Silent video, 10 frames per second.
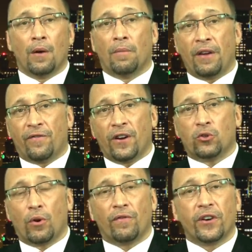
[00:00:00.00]
My
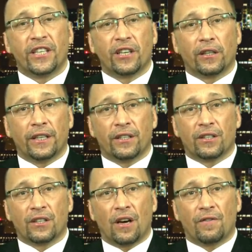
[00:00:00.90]
friends, we've recently
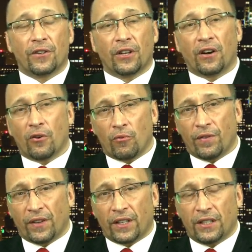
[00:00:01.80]
discovered the
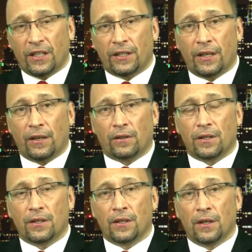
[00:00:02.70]
horrific
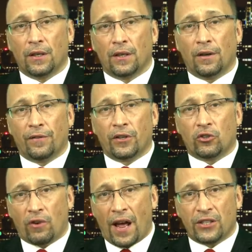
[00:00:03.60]
details of the
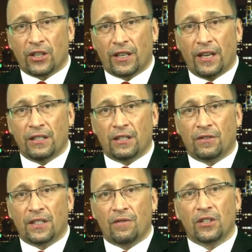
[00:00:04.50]
tragic case of
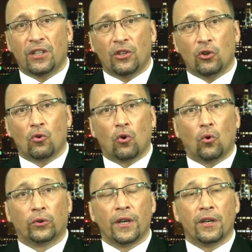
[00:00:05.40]

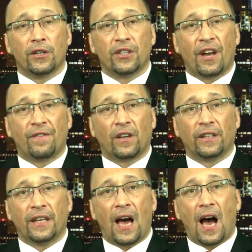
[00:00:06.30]
seventeen-year-old
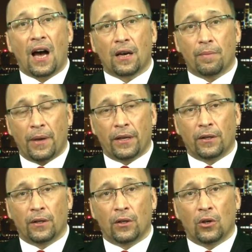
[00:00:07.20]
Shafilea Ahmed,
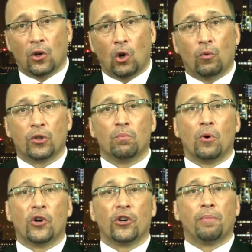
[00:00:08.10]
who was
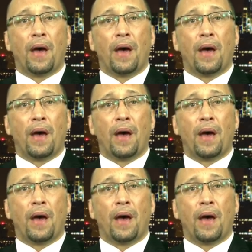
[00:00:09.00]
murdered